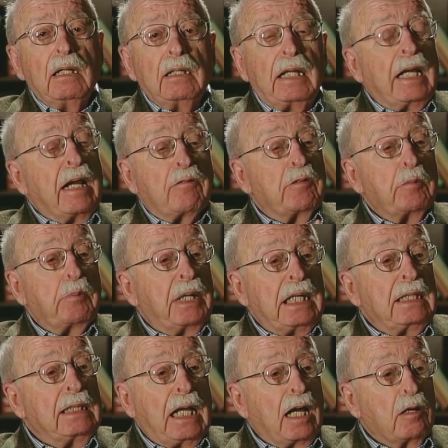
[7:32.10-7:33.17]
They haven't
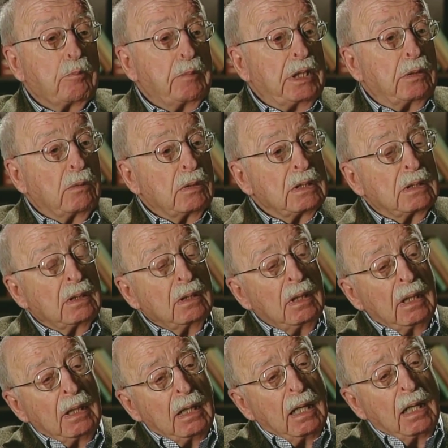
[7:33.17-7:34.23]
panned out because
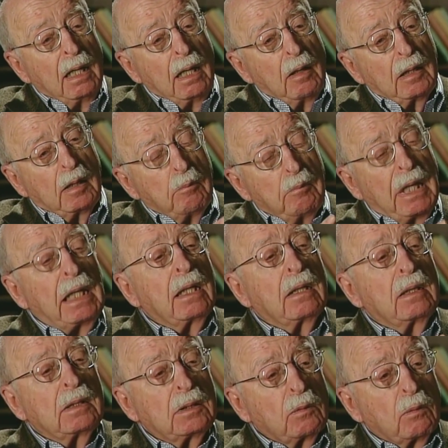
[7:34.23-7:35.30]
the mental
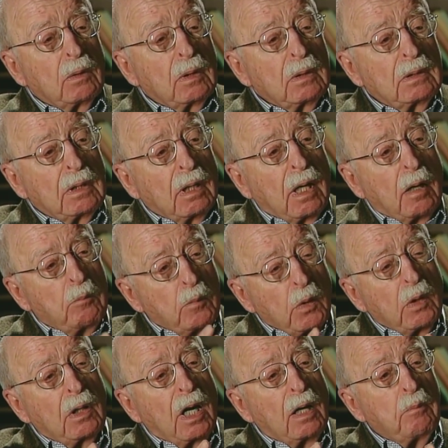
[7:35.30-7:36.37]
disorders are
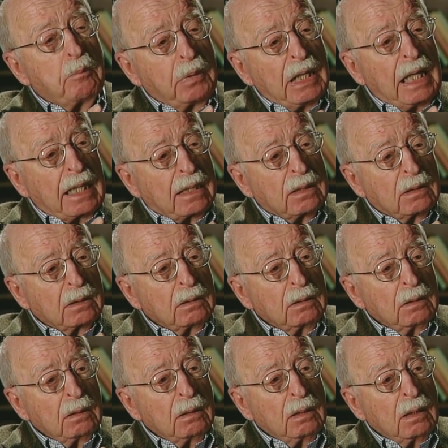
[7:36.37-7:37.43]
more complex
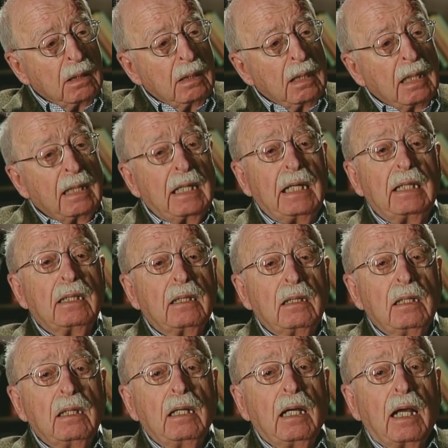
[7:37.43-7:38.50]

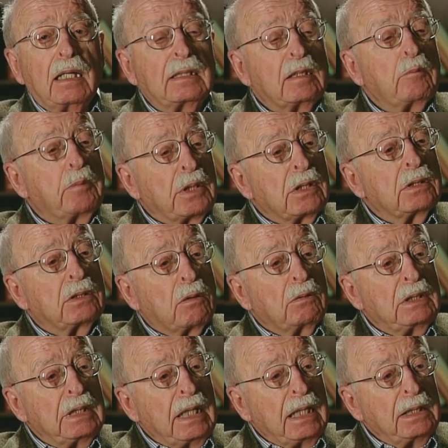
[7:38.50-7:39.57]
than a simple
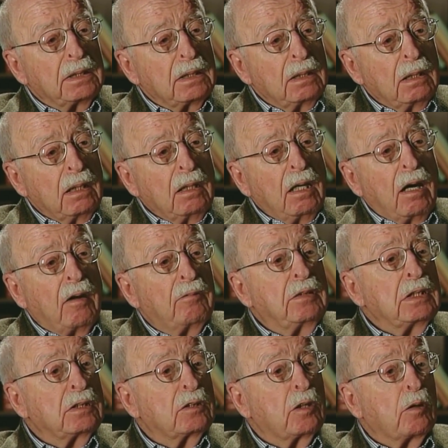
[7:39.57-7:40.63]
association of
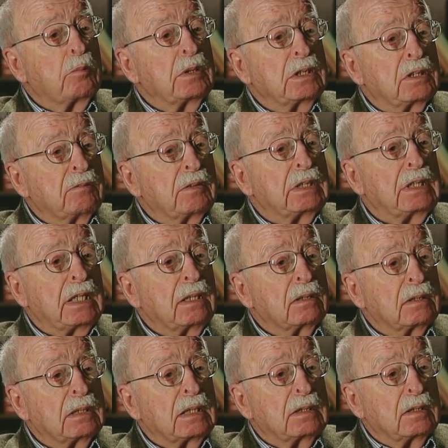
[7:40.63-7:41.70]
disturbance of a
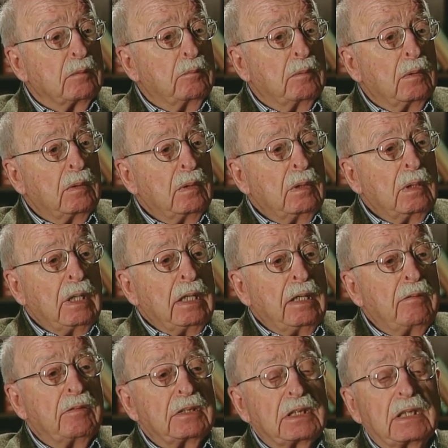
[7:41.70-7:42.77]
single system. Mm-hmm.
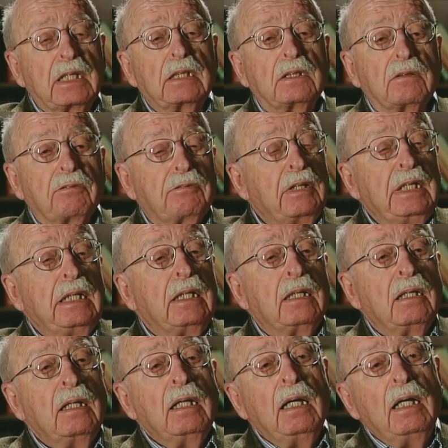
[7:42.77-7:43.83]
Even schizophrenia,